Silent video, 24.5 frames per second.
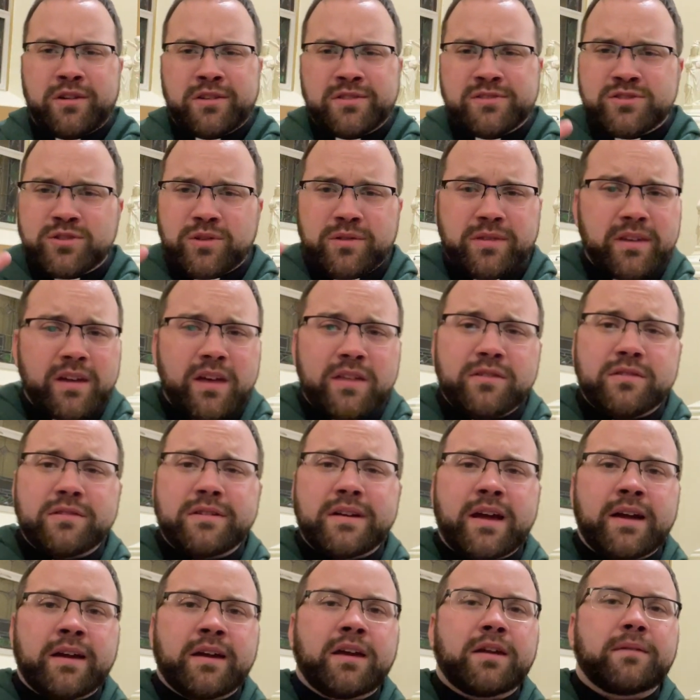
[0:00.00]
And so the other
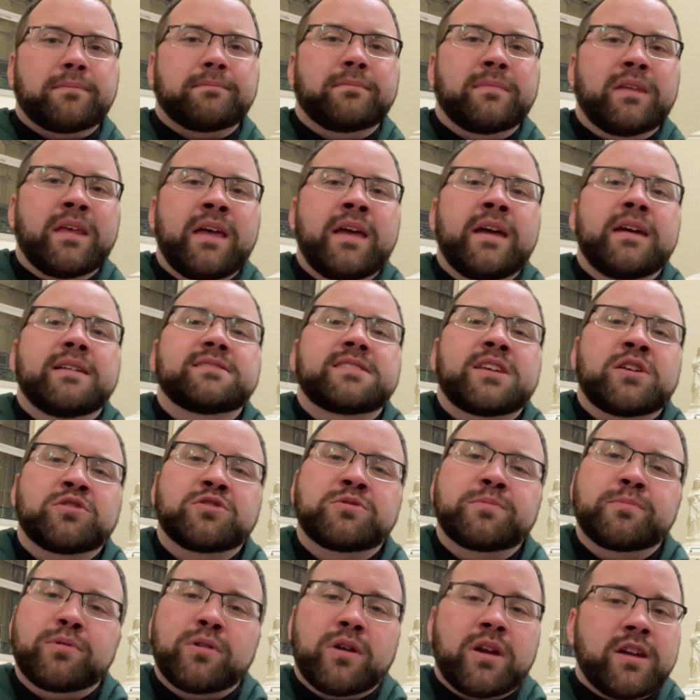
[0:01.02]
night, as I was
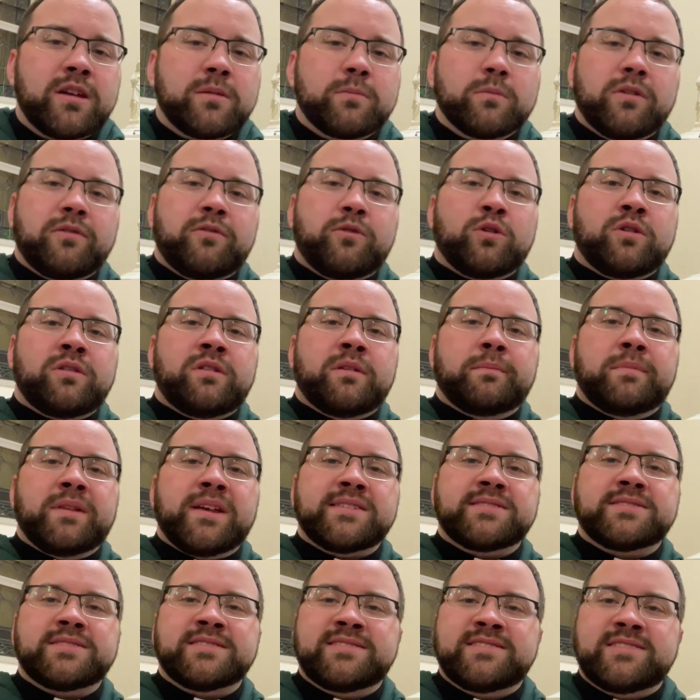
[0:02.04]
praying before the
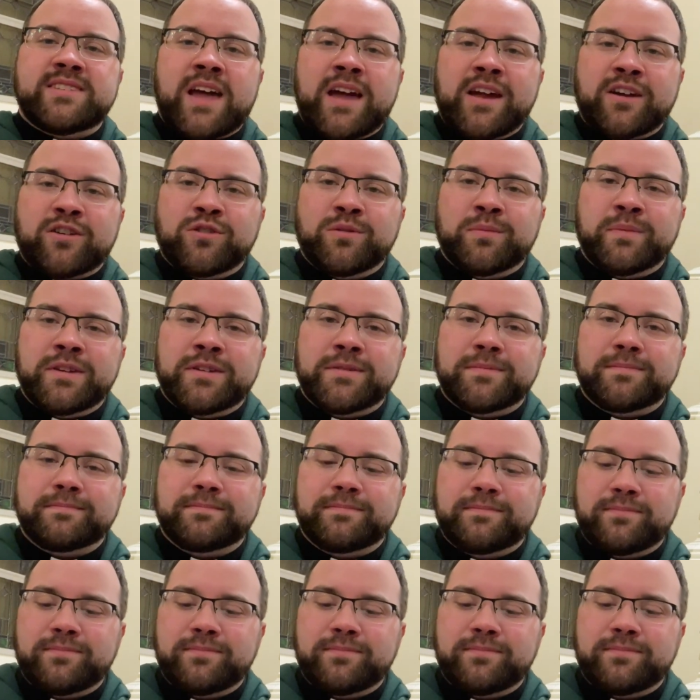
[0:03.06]
Blessed Sacrament,